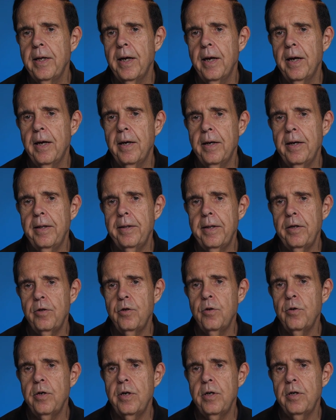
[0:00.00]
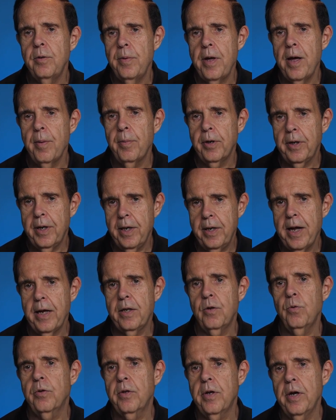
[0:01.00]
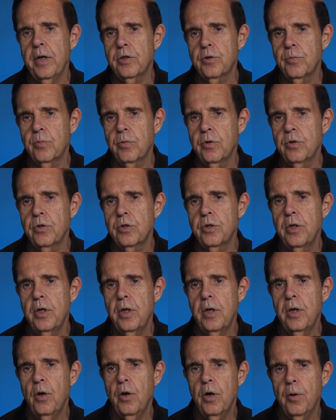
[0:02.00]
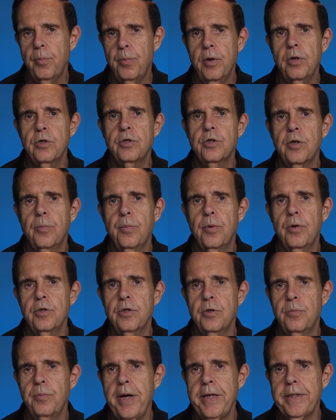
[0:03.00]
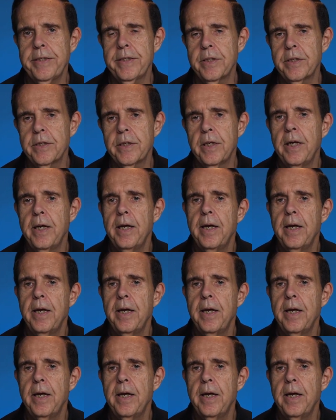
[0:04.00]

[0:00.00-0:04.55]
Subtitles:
and they do need to be able to connect with customers on a person-to-person basis.